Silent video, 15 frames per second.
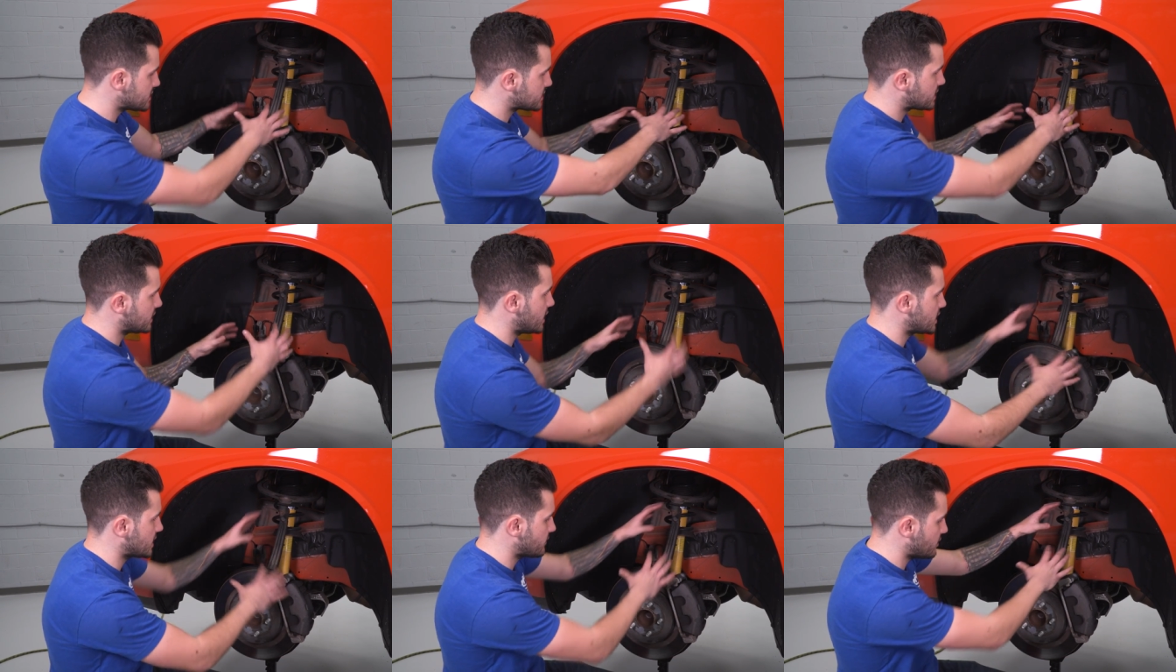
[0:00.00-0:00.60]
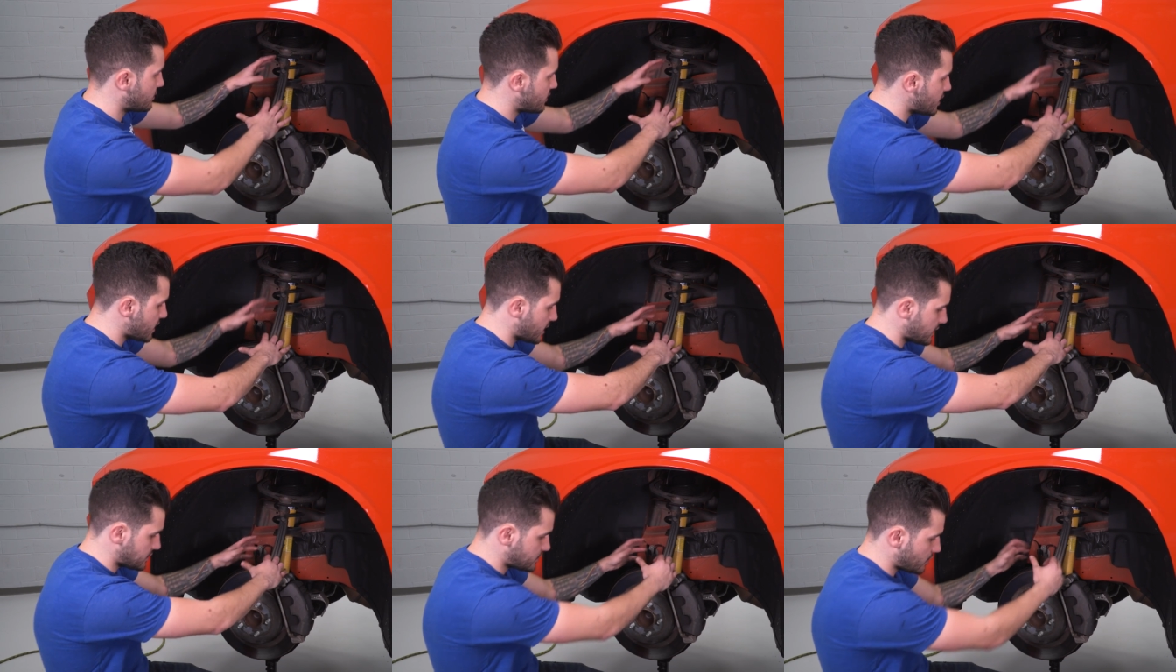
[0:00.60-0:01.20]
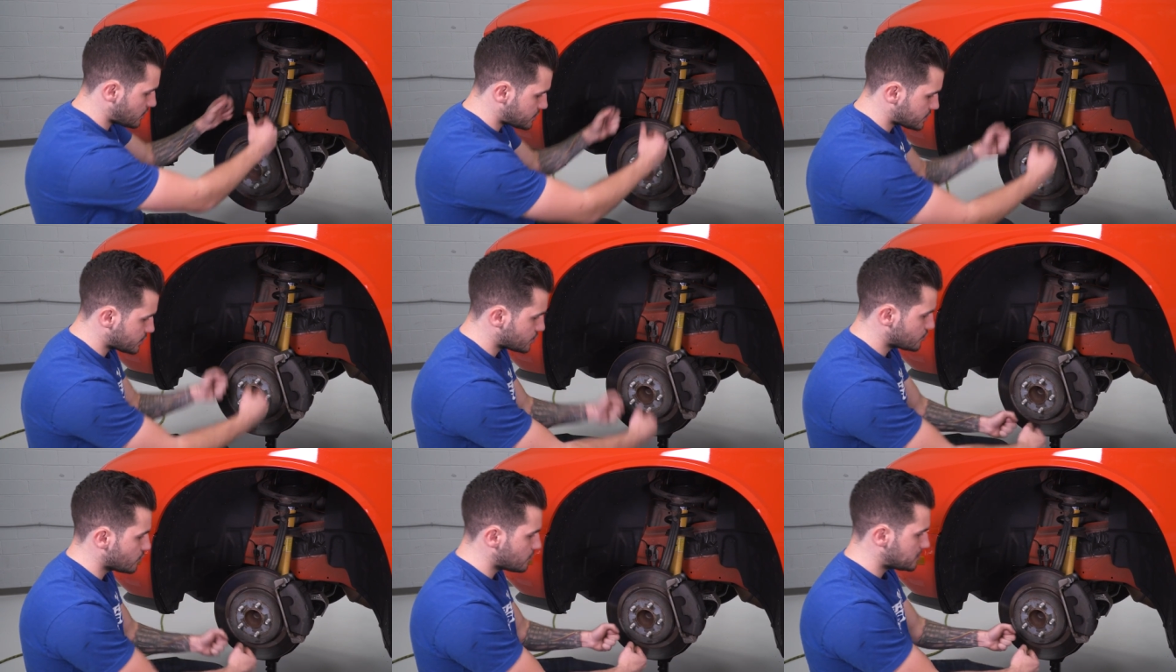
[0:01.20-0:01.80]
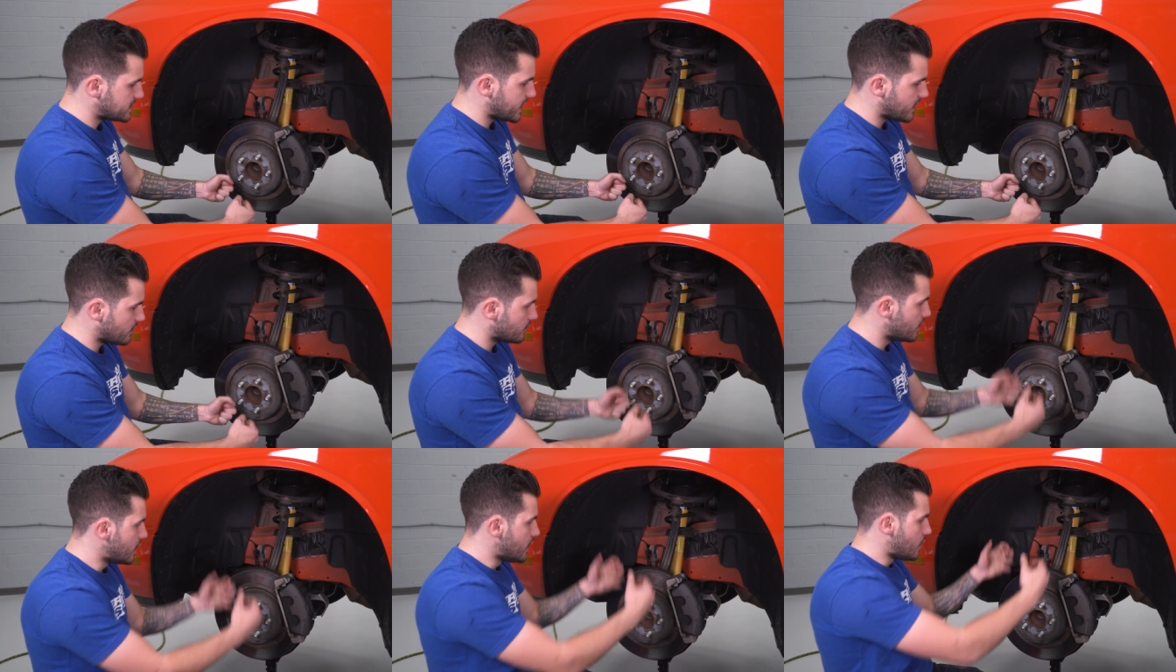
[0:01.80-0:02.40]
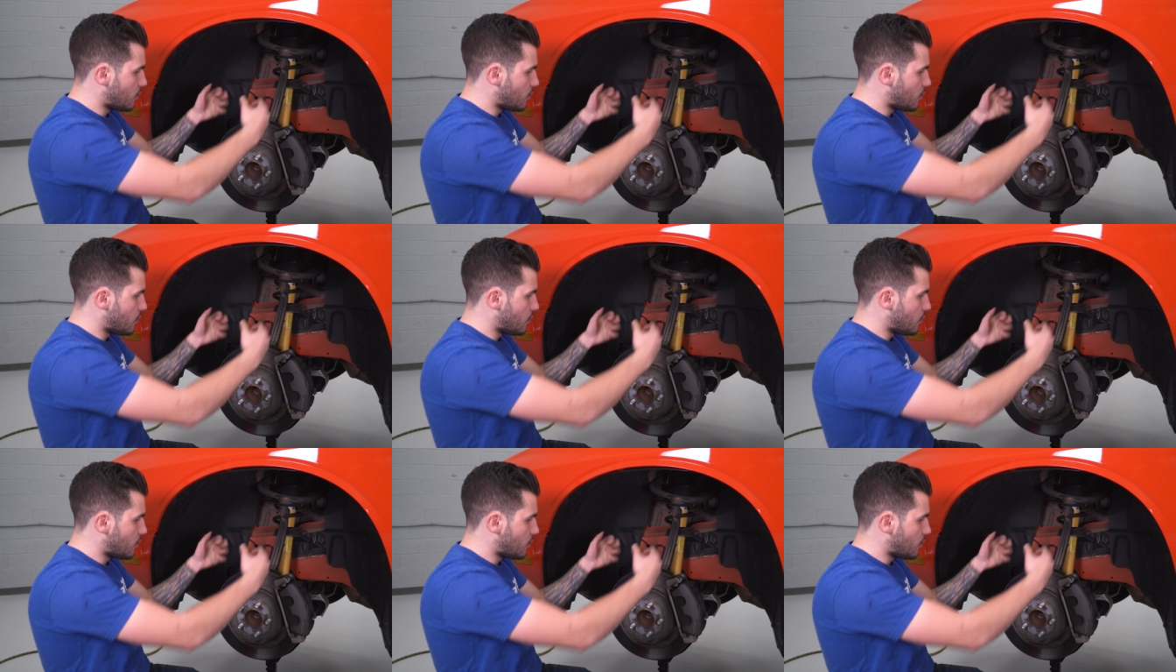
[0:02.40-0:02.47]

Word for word: disconnect everything and it starts to droop down,